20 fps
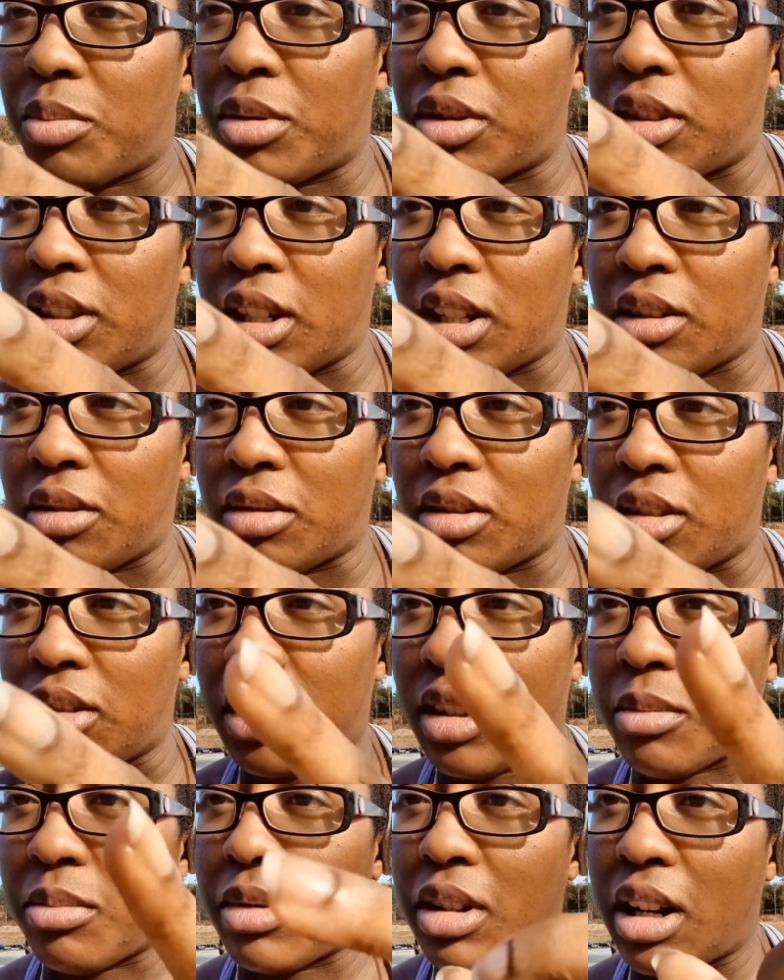to put that out there.
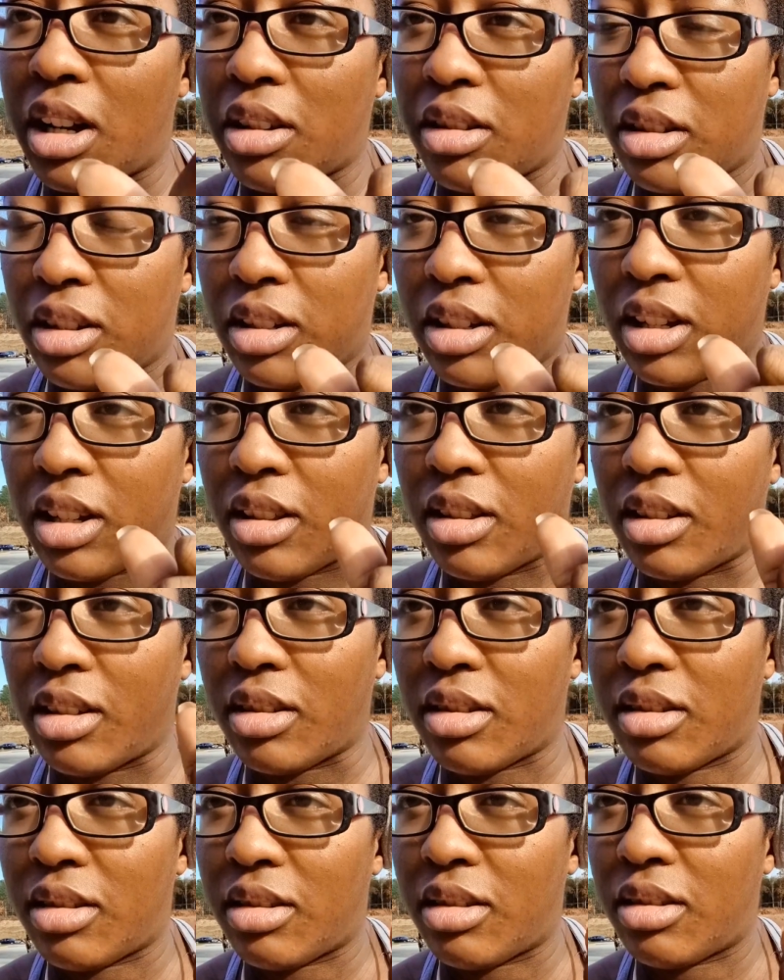I'm not an
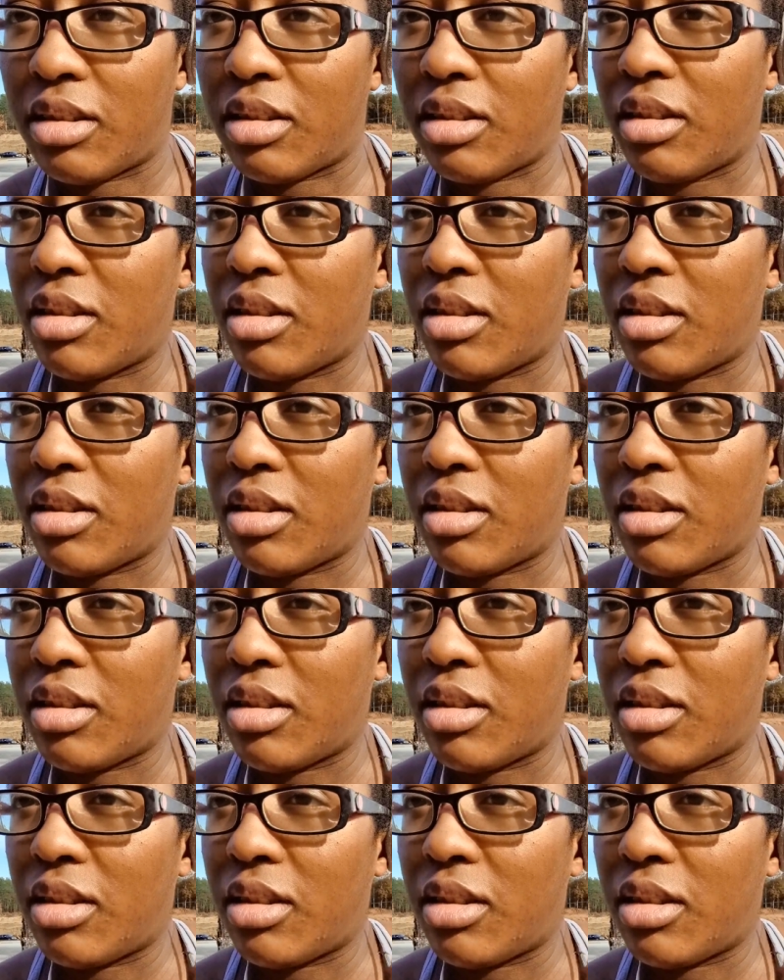atheist,